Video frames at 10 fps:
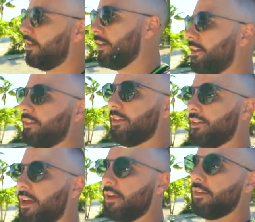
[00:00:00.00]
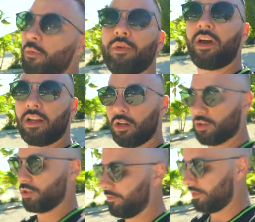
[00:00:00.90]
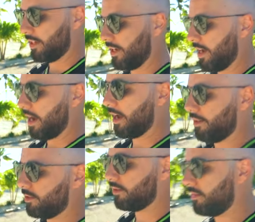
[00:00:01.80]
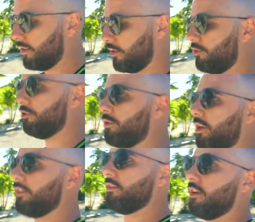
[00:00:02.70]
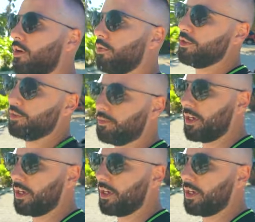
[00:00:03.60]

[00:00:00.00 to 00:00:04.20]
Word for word: I'm gonna sit down and we've had lunch obviously at Tukka. so we're just